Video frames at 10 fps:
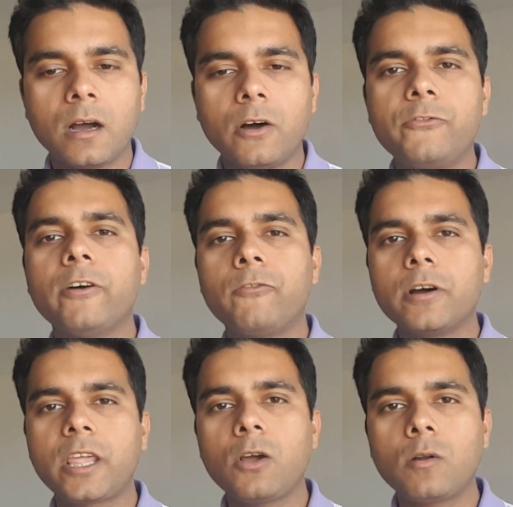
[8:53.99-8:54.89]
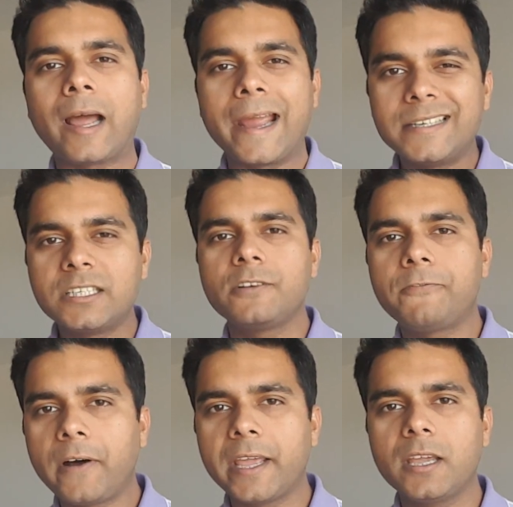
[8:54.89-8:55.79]
we are working on
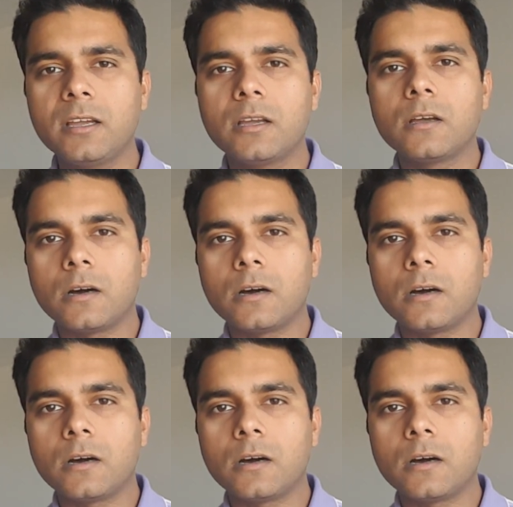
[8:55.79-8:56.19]
identifying